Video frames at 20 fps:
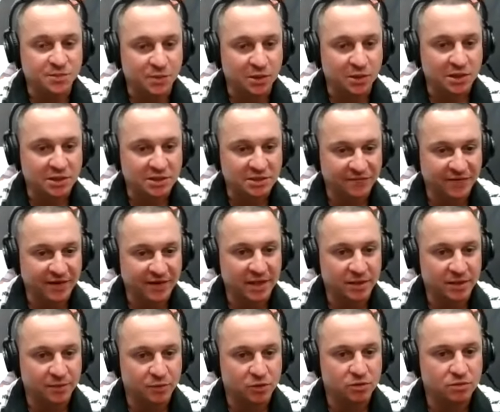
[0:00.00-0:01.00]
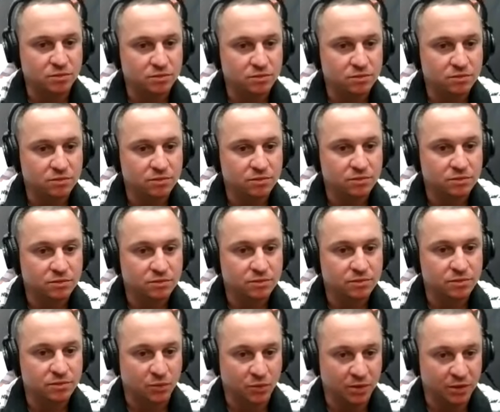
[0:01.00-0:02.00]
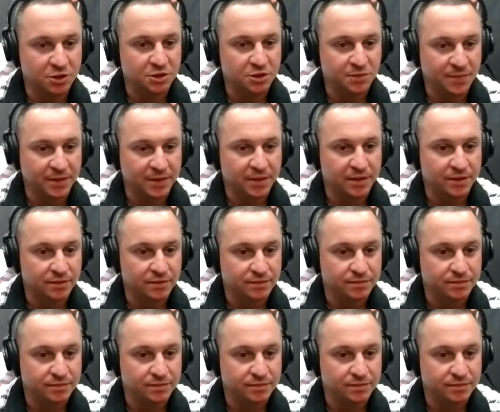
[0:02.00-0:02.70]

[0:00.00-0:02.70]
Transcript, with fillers: book is available? It will be at the end of this